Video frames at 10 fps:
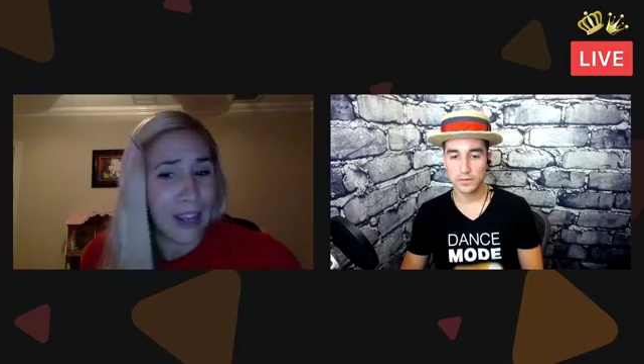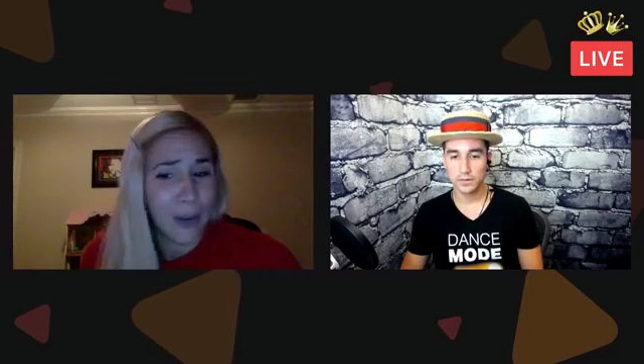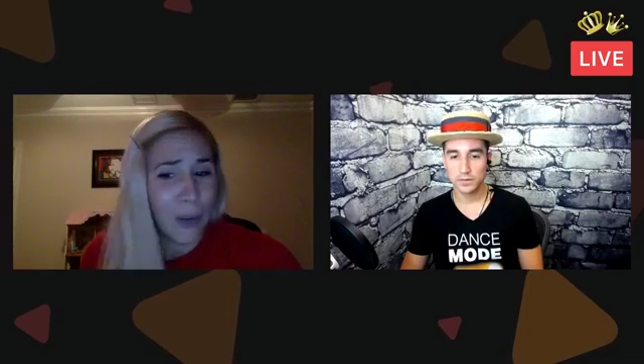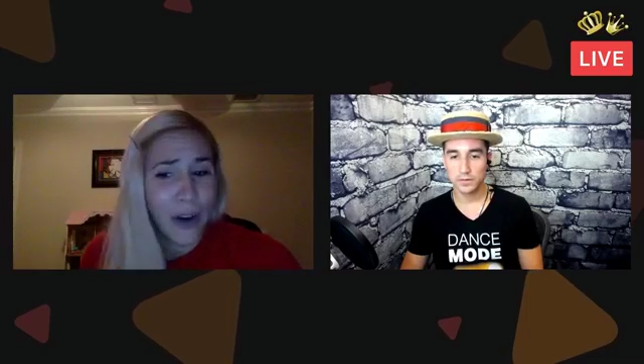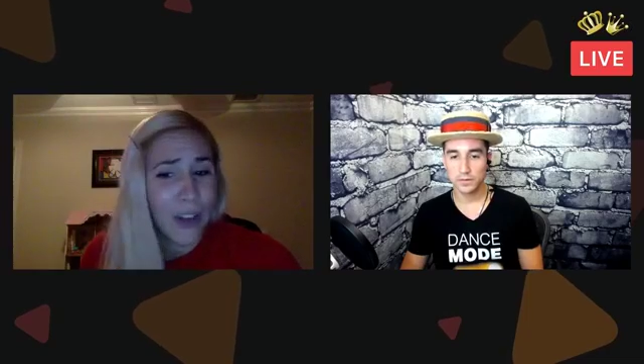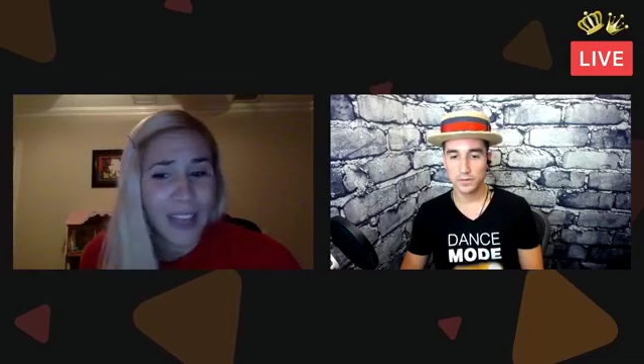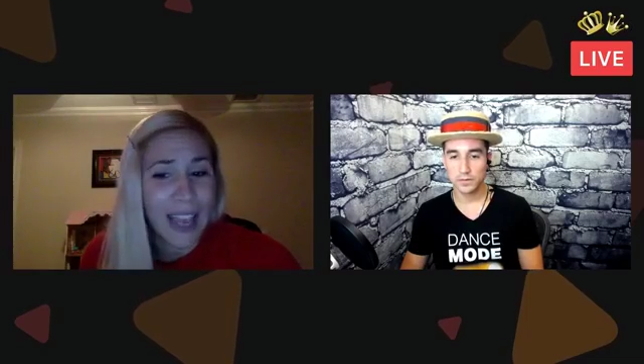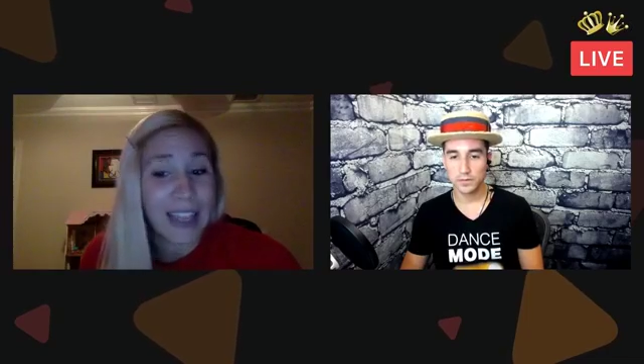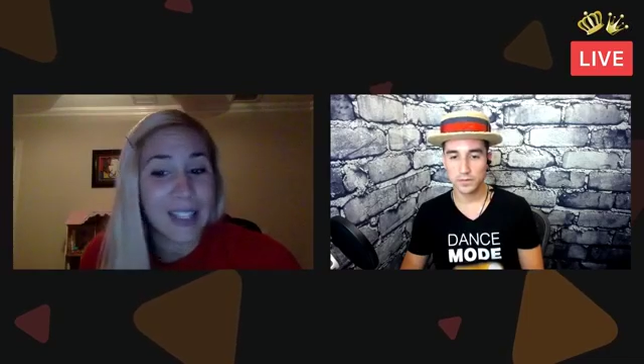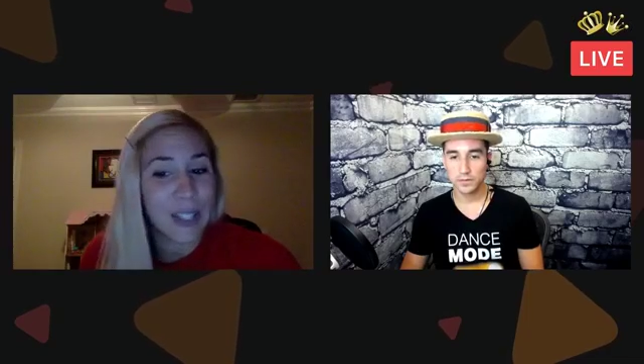Like, where are
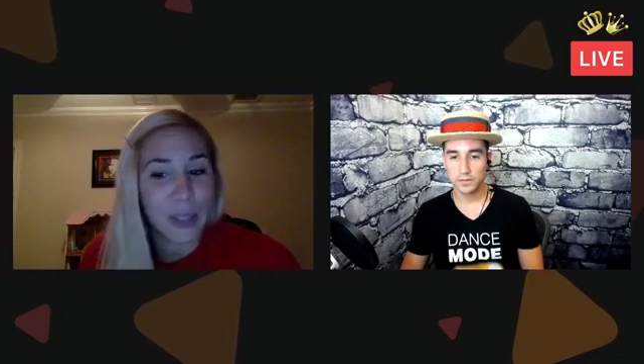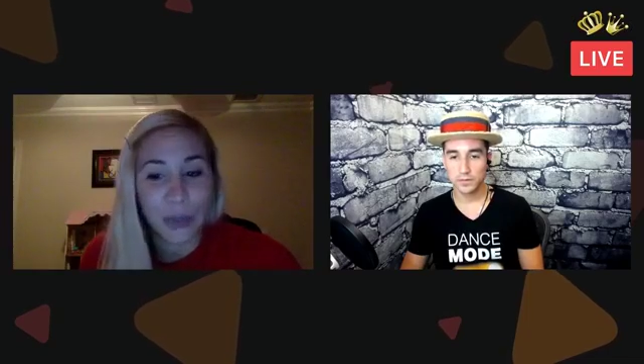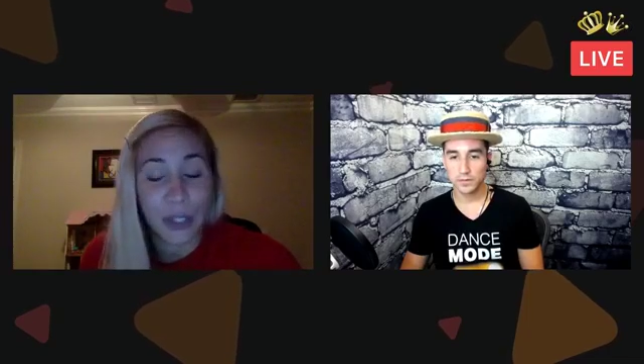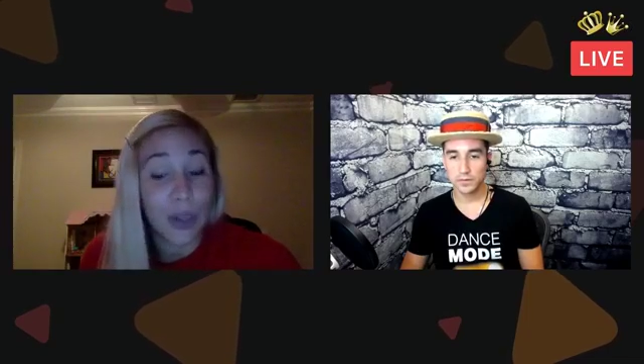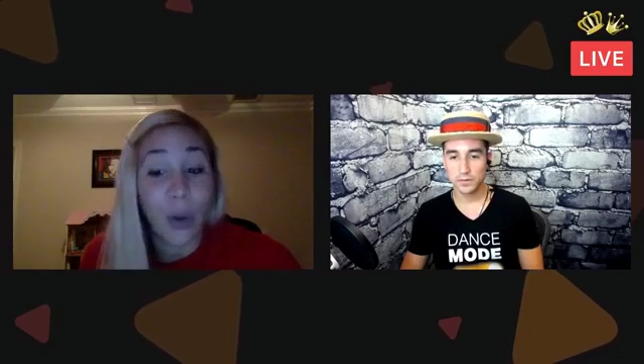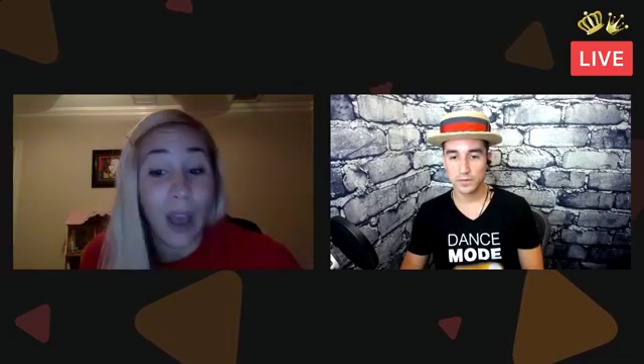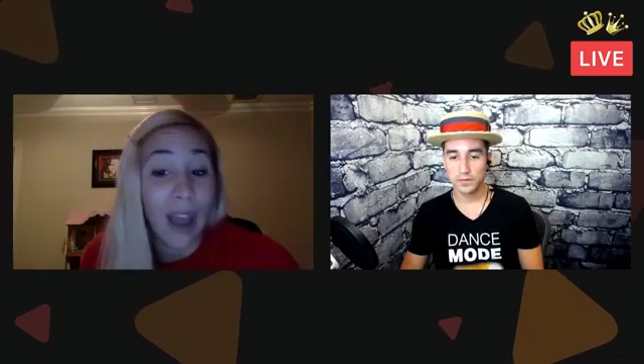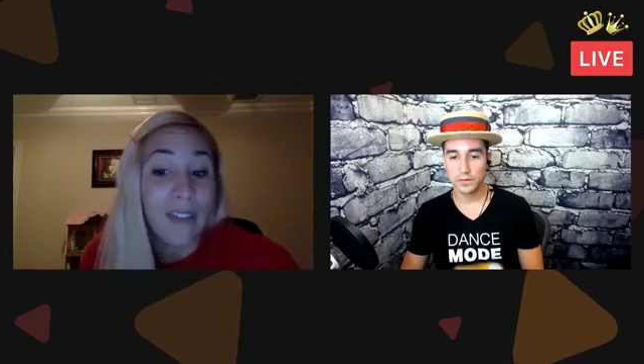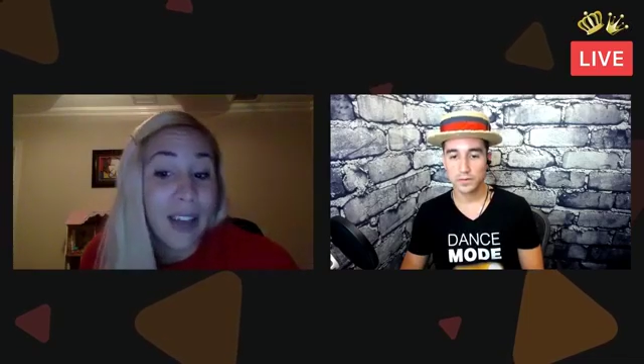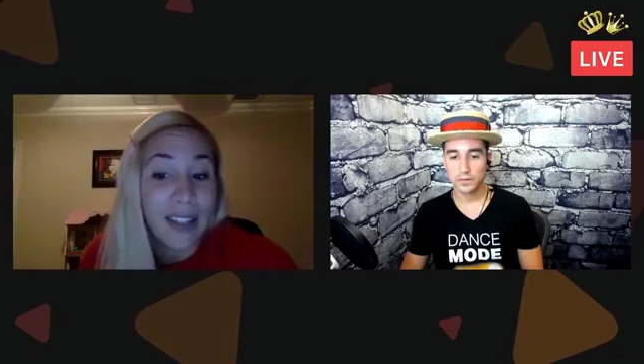the answers? We don't
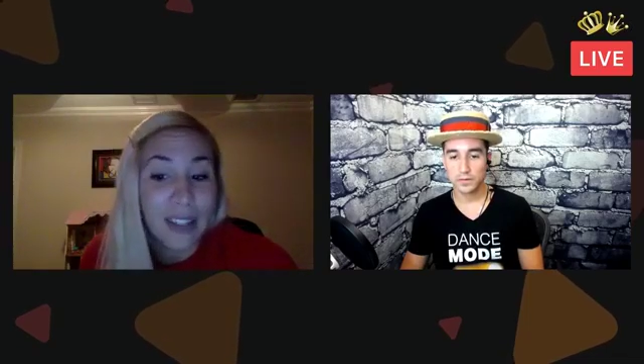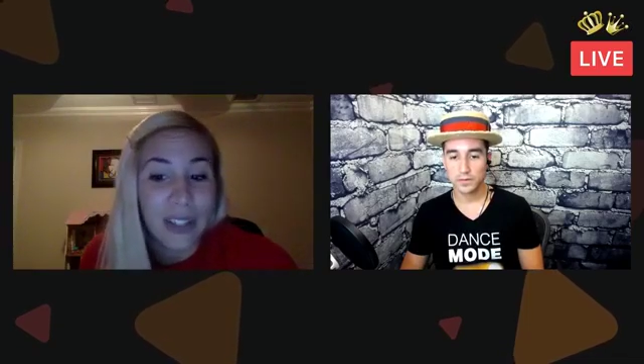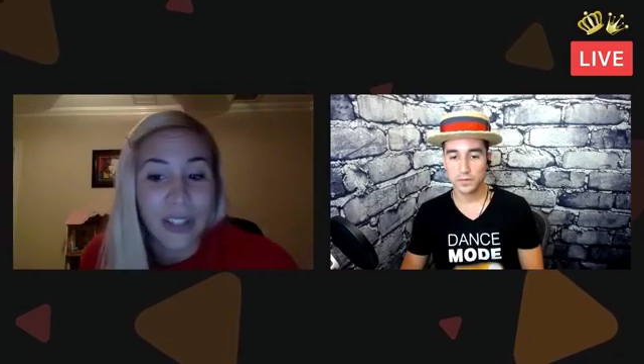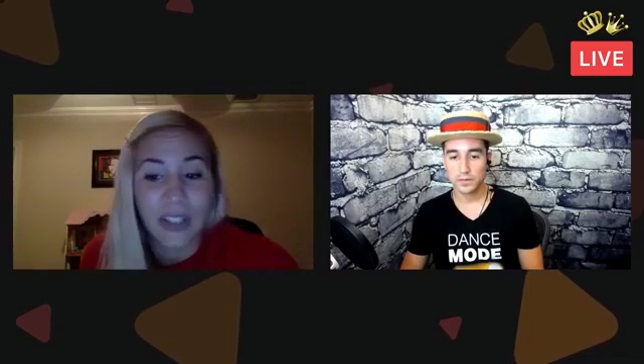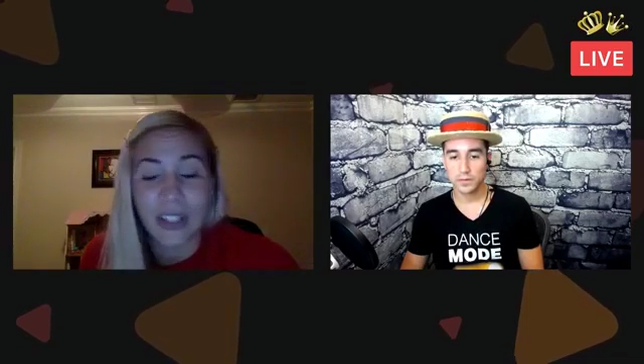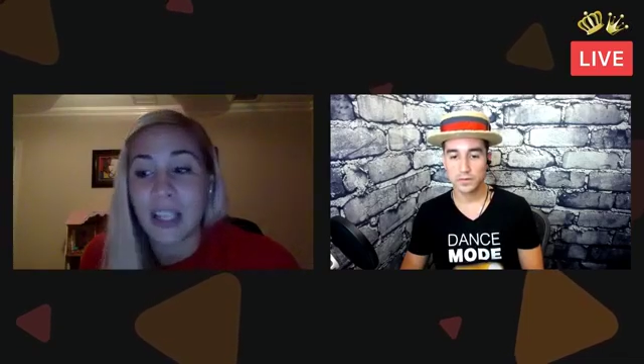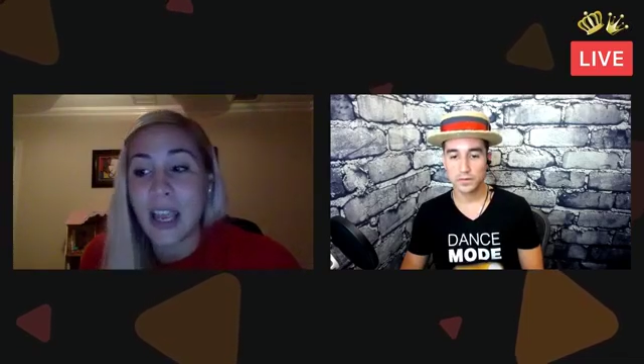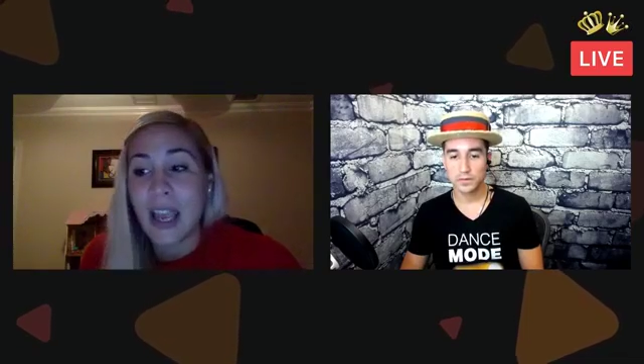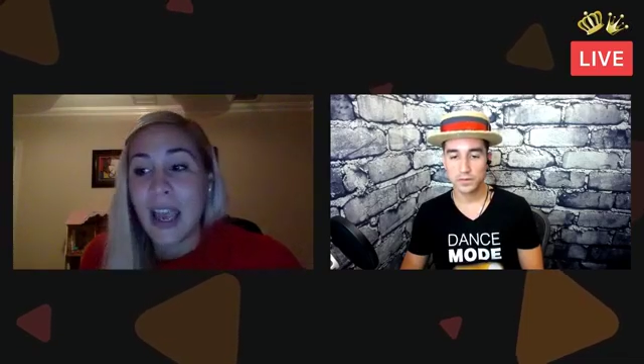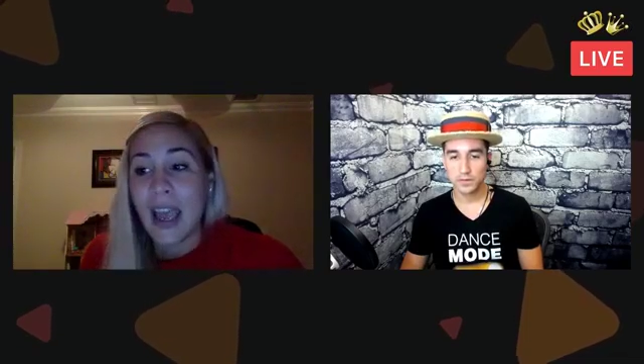have answers.
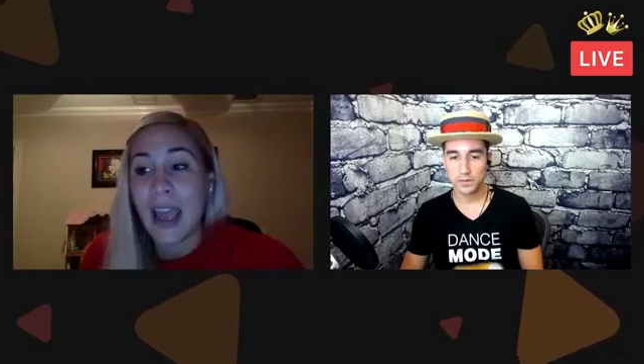